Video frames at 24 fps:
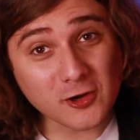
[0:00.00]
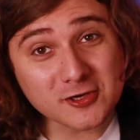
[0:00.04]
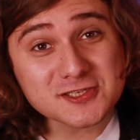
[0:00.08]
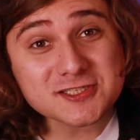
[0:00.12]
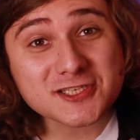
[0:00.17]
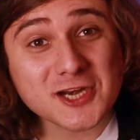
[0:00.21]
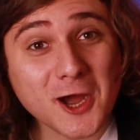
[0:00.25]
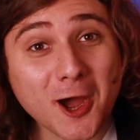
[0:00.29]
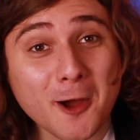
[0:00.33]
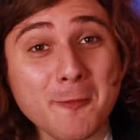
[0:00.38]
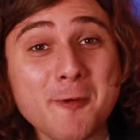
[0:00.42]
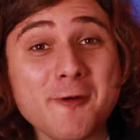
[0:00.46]

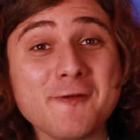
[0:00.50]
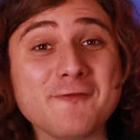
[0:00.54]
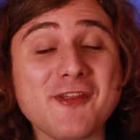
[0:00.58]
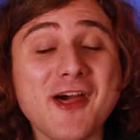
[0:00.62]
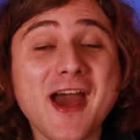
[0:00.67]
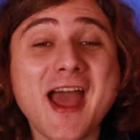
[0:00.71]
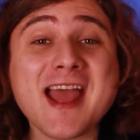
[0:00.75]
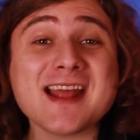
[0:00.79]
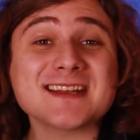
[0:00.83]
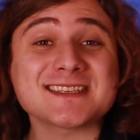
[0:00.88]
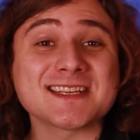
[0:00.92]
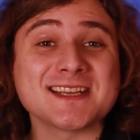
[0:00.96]
On top of
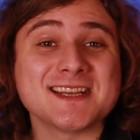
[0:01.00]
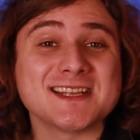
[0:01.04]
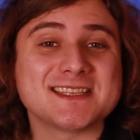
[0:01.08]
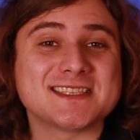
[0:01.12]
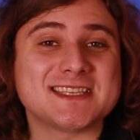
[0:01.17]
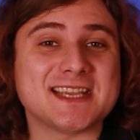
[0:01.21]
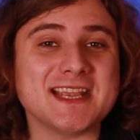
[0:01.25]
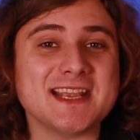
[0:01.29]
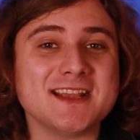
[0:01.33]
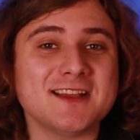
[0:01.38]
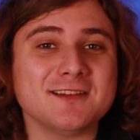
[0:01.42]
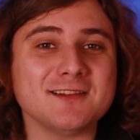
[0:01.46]
that,
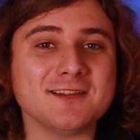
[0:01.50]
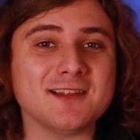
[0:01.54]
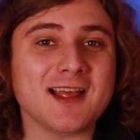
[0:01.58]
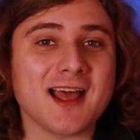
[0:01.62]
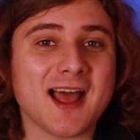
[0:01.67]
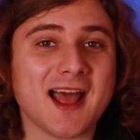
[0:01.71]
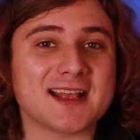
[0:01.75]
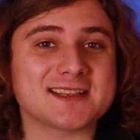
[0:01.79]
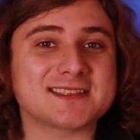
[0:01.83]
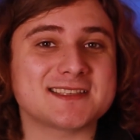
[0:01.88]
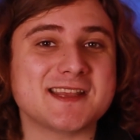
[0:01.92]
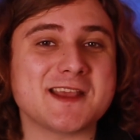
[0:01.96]
Tingle
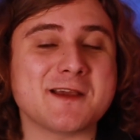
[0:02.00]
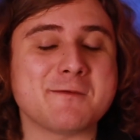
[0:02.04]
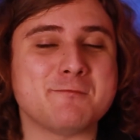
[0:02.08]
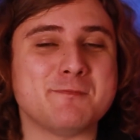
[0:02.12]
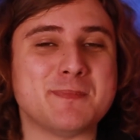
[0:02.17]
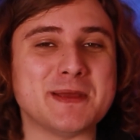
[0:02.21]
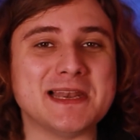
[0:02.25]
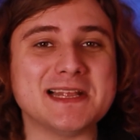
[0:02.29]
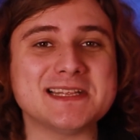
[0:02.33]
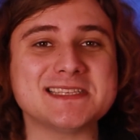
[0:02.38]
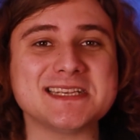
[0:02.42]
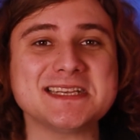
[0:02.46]
has the
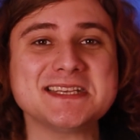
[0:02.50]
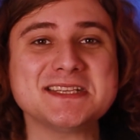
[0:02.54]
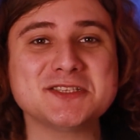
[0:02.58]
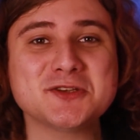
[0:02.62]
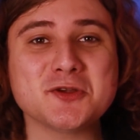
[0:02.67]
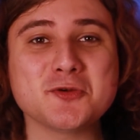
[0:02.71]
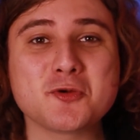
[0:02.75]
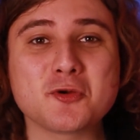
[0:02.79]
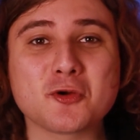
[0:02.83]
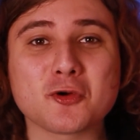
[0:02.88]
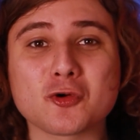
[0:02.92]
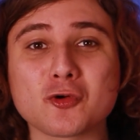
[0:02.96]
ability
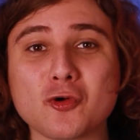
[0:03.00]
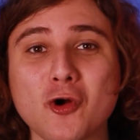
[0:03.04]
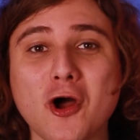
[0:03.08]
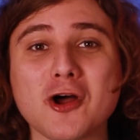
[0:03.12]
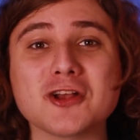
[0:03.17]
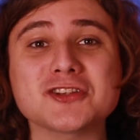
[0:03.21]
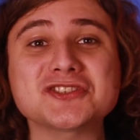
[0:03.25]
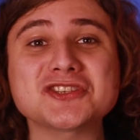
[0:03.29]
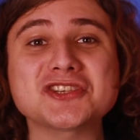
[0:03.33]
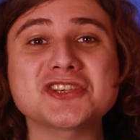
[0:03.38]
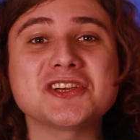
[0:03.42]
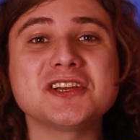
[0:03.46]
to
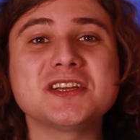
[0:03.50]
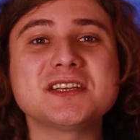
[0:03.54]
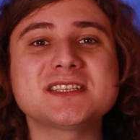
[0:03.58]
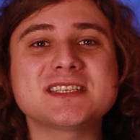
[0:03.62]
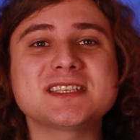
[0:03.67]
cross